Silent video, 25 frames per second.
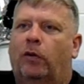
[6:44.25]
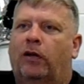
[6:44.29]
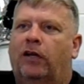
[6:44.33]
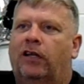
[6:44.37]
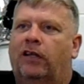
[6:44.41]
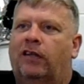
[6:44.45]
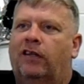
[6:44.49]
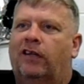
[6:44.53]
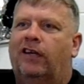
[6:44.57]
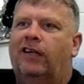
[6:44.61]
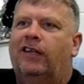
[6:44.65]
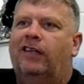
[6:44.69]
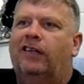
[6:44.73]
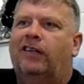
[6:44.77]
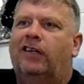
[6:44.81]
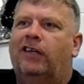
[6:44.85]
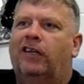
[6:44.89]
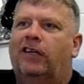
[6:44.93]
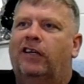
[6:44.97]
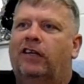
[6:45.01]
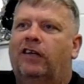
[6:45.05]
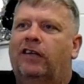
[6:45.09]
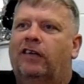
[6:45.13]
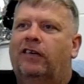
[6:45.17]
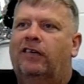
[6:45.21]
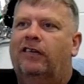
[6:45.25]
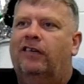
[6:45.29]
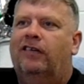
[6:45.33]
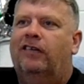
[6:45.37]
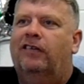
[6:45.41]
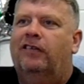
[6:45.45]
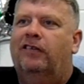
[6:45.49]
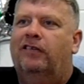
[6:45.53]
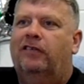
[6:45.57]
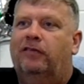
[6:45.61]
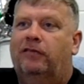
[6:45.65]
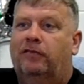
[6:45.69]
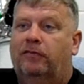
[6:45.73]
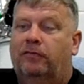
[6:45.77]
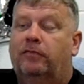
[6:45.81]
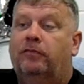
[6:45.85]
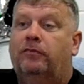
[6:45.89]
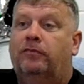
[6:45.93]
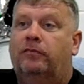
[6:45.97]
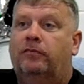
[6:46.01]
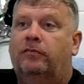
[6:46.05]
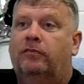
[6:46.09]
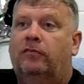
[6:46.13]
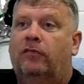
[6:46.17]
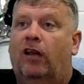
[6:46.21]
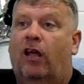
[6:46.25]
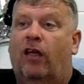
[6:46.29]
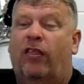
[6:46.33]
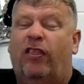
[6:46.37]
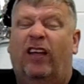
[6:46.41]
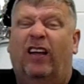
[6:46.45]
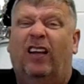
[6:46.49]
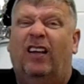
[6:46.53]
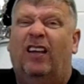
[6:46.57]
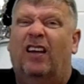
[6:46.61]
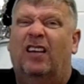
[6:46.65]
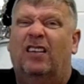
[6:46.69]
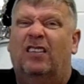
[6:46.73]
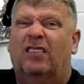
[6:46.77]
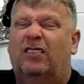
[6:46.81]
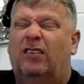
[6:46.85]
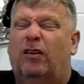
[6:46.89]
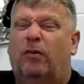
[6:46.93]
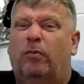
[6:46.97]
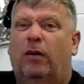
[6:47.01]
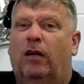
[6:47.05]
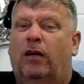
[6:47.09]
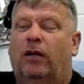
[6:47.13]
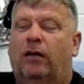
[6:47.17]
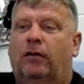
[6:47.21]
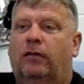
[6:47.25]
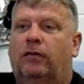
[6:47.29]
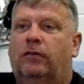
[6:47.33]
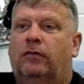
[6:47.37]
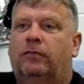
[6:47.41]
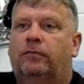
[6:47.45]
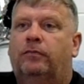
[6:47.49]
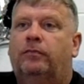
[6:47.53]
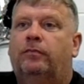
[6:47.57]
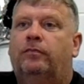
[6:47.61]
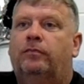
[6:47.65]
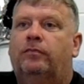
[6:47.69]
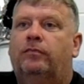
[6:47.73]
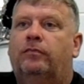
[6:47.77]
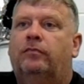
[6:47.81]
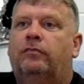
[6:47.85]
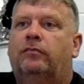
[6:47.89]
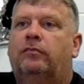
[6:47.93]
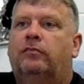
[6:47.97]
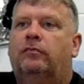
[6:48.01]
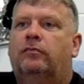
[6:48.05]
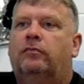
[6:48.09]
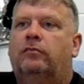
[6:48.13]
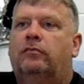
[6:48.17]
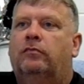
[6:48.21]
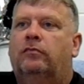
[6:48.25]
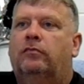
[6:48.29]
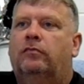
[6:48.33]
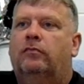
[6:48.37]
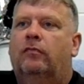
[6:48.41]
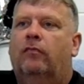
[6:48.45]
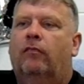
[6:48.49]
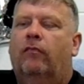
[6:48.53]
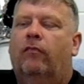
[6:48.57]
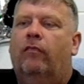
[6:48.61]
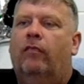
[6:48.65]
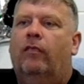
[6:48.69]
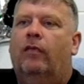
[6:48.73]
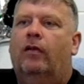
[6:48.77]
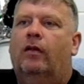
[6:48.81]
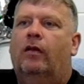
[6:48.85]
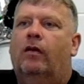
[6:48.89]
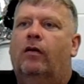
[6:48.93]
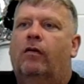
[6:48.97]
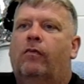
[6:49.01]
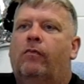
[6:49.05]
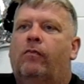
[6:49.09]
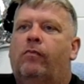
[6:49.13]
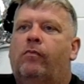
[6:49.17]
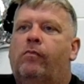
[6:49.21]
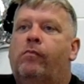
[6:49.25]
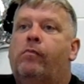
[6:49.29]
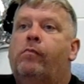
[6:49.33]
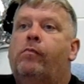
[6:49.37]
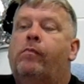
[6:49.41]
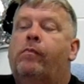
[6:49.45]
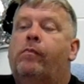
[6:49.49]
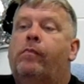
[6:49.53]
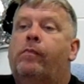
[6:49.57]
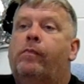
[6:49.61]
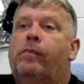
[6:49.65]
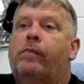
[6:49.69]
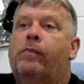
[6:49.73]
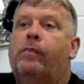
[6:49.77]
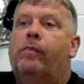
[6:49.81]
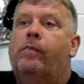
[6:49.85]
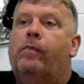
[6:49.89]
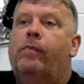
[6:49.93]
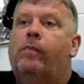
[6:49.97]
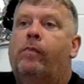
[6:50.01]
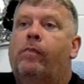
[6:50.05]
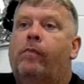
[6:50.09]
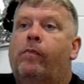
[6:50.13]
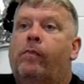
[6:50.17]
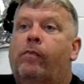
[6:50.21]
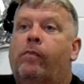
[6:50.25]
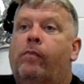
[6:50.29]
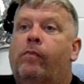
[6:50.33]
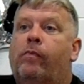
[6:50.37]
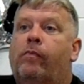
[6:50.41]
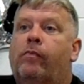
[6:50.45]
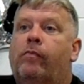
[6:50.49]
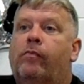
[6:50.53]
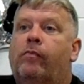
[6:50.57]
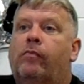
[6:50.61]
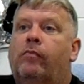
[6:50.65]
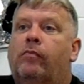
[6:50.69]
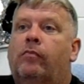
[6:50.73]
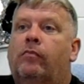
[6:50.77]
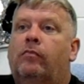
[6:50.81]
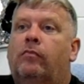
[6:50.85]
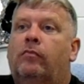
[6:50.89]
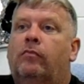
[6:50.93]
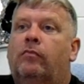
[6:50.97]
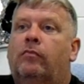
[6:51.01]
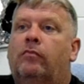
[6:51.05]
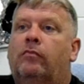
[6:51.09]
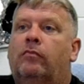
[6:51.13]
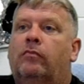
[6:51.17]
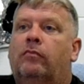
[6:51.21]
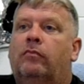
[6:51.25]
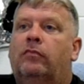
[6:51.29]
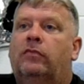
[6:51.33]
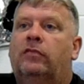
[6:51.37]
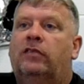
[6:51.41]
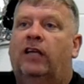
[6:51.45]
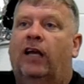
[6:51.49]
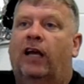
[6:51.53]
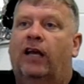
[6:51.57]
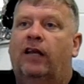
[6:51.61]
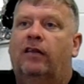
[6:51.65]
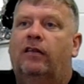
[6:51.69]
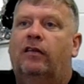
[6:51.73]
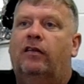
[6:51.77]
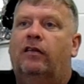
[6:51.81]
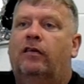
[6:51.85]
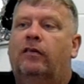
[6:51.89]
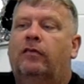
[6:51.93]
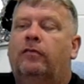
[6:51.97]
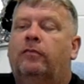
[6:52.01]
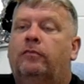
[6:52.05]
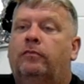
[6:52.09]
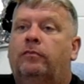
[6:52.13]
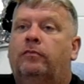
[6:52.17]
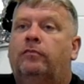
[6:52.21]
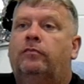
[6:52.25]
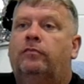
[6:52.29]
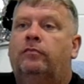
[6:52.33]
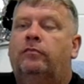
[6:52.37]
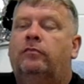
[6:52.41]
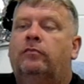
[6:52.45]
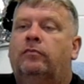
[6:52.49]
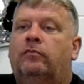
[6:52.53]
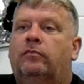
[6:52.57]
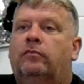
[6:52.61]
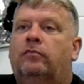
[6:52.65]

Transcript: 23 and 3. Is it 23 and 3? 23 and 3. Uh, and Jason's on his ninth pro, well, this will be his 10th mm. pro fight.